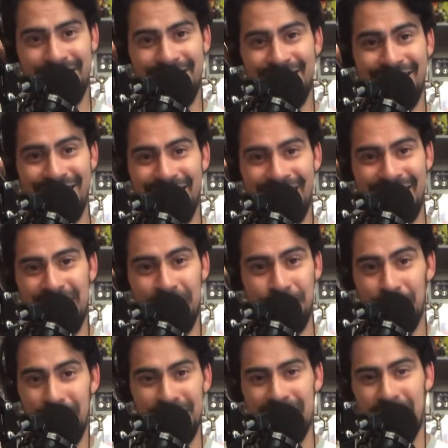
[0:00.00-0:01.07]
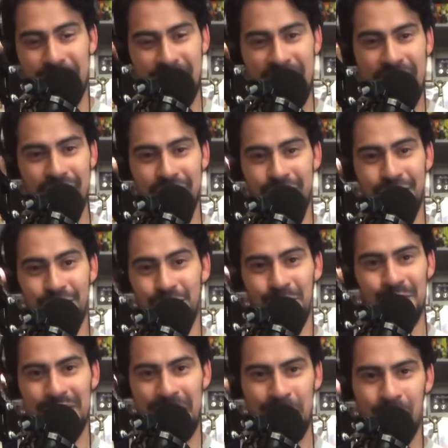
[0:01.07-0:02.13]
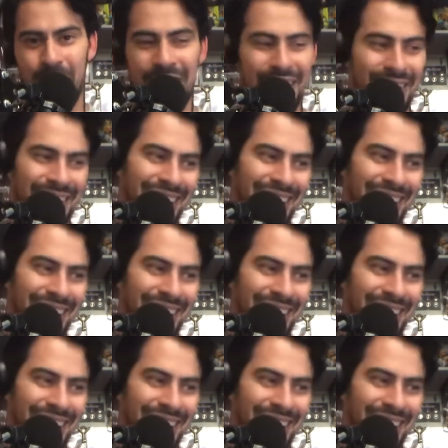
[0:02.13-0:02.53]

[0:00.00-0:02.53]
He plays that character so damn well.